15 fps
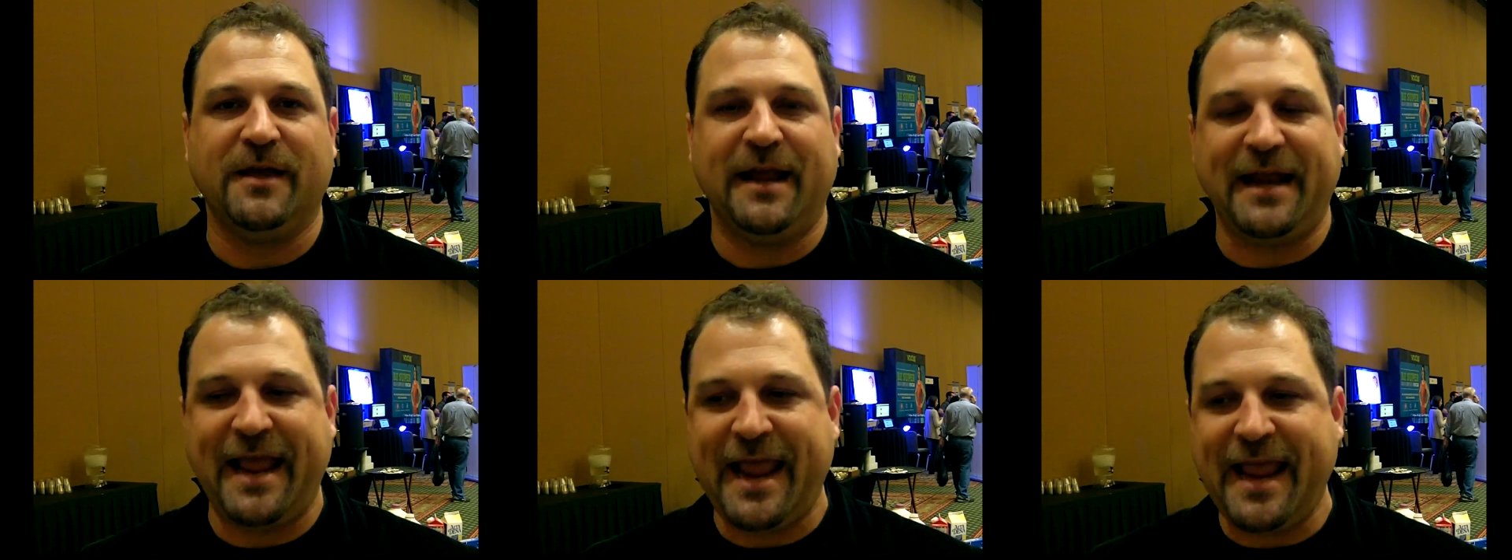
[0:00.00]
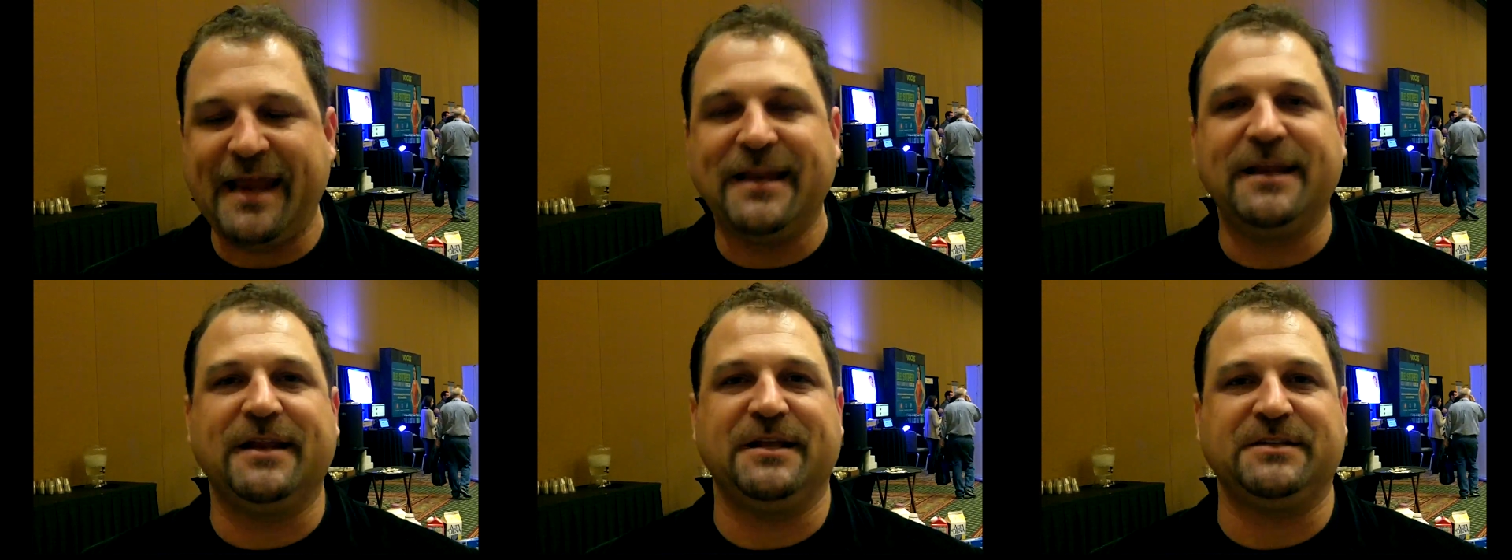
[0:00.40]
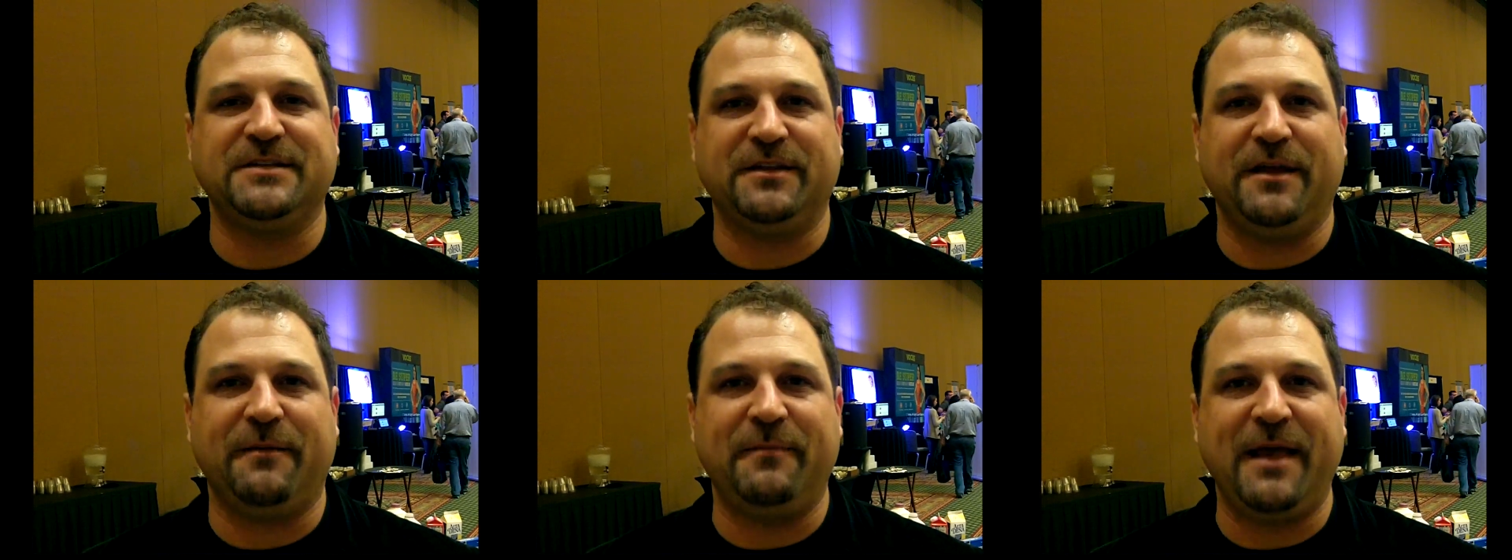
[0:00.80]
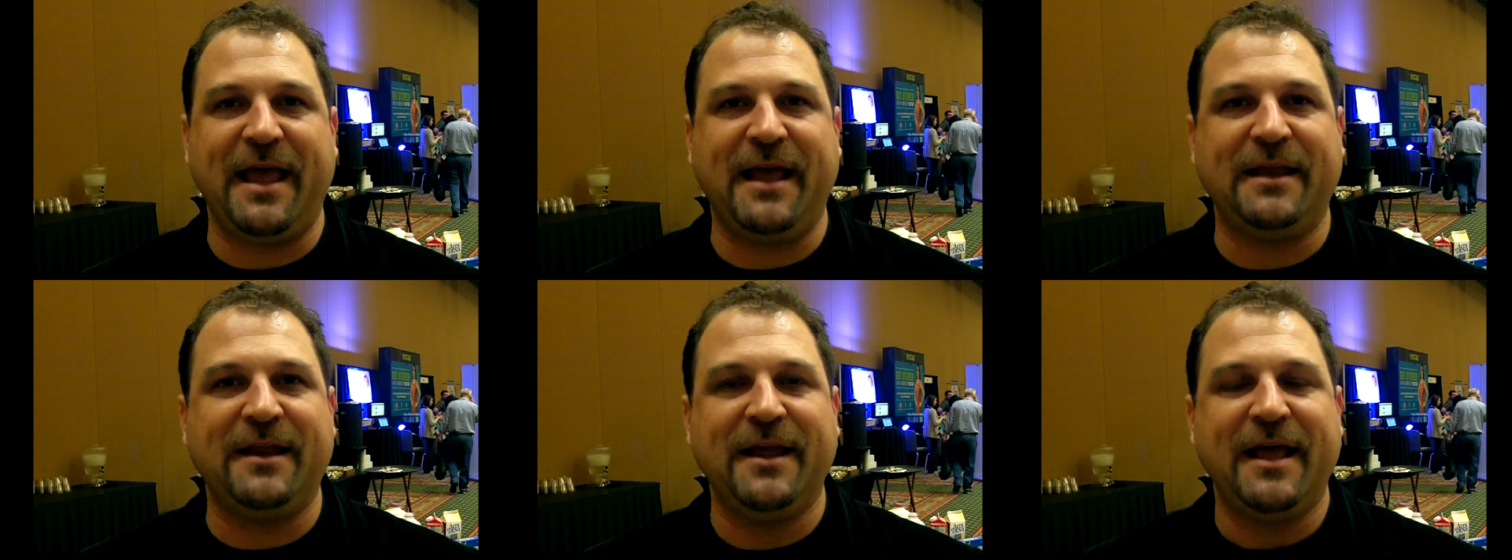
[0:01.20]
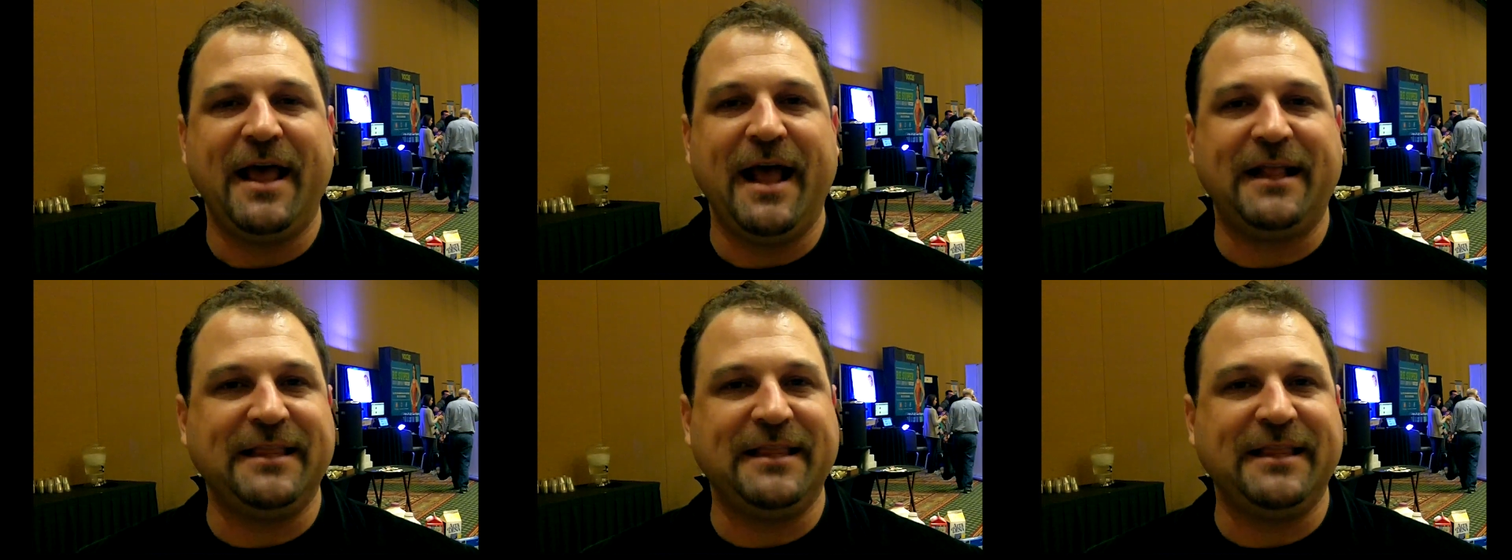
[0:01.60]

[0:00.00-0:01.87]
And I handed it to them, and at